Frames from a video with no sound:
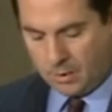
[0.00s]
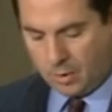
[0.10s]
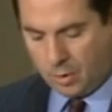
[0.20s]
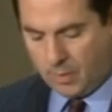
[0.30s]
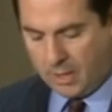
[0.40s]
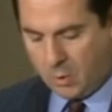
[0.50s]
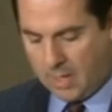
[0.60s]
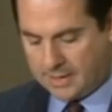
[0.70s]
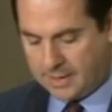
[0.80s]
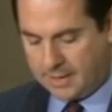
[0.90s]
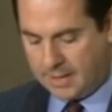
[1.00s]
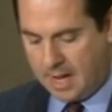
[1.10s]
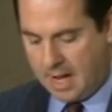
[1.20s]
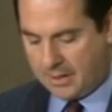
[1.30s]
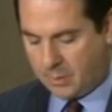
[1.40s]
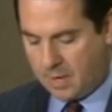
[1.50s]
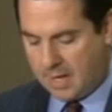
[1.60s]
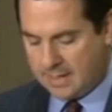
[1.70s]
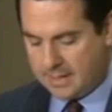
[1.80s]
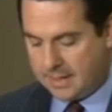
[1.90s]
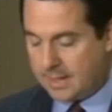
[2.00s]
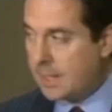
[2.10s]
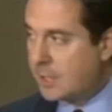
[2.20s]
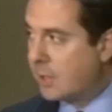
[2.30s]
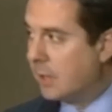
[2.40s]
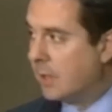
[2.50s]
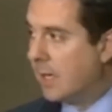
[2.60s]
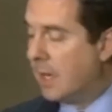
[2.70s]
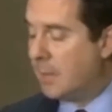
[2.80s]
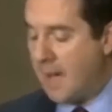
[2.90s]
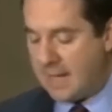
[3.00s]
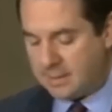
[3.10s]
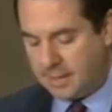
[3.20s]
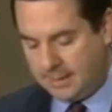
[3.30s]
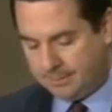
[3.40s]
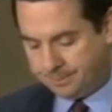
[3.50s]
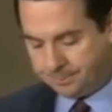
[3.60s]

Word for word: Who requested and authorized the additional unmasking?